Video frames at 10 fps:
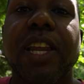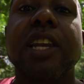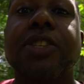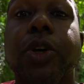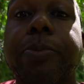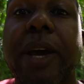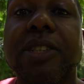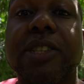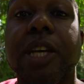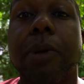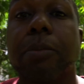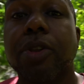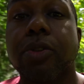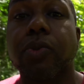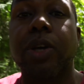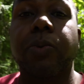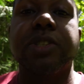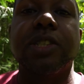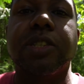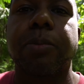And then this goes back to tip number 3,
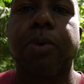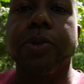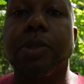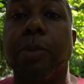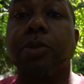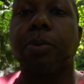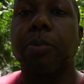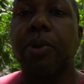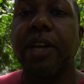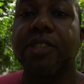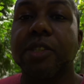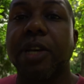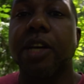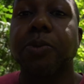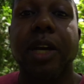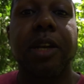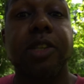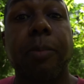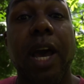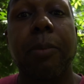which is to post in multiple places, because what
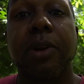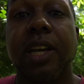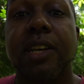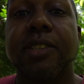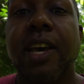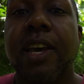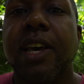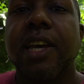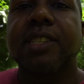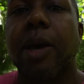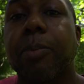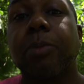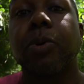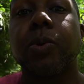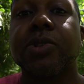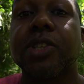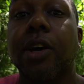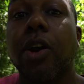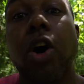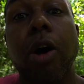ends up happening is that people will
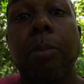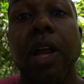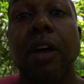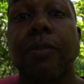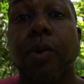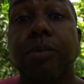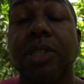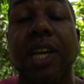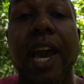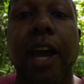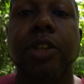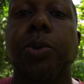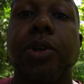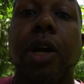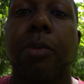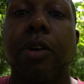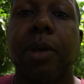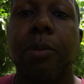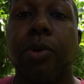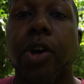see on all platforms the actual number
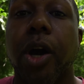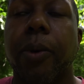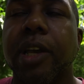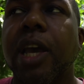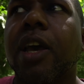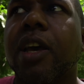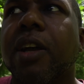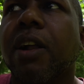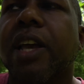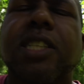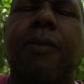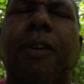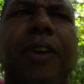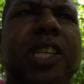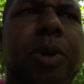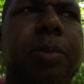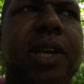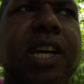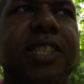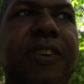of people going. Except for Facebook,
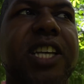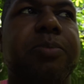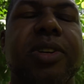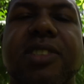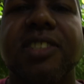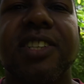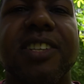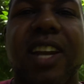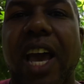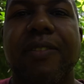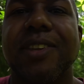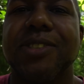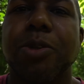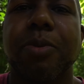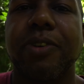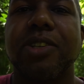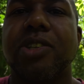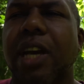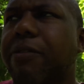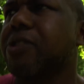because Facebook just doesn't have this stupid
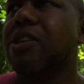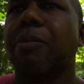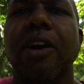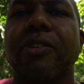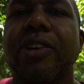feature yet for some odd